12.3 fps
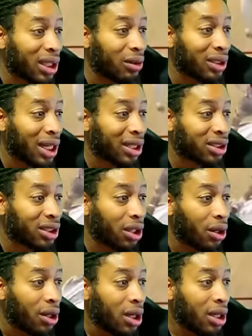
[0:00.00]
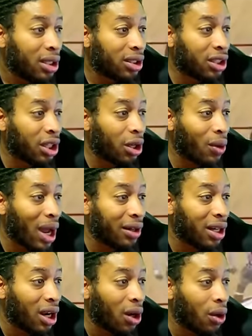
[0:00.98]
that was like a center. center out
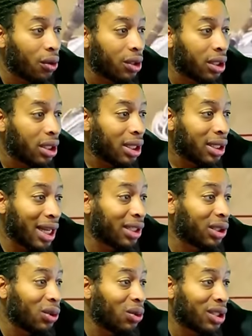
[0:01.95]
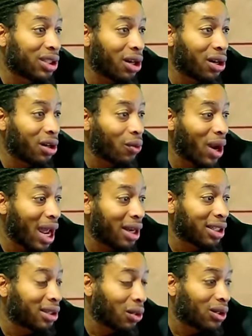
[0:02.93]
there on you. That dude is turned around. It's gonna